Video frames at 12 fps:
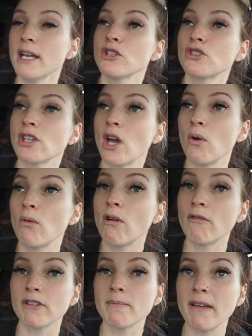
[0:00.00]
So
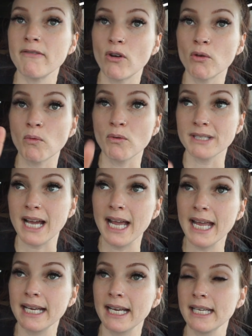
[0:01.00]
hopefully my phone won't
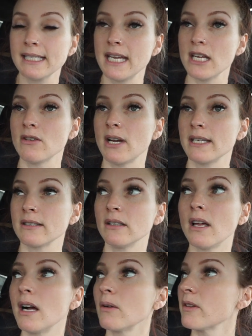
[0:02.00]
die and I can take you guys
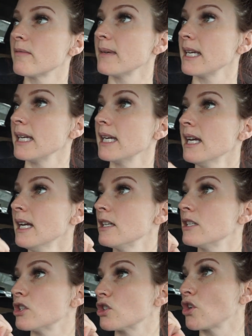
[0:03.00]
along with me
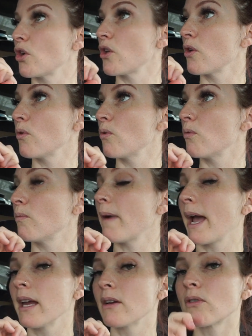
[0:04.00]
to show you
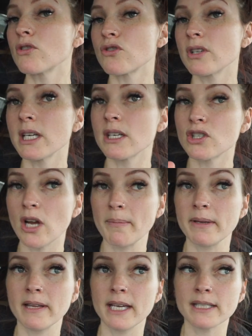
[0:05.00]
my grocery
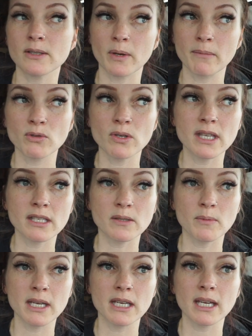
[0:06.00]
shopping list, what I'm doing this
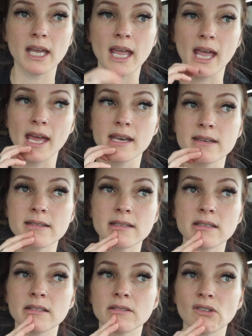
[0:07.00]
week, and
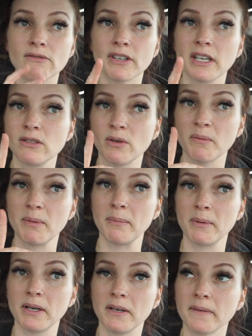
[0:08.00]
don't forget toilet paper.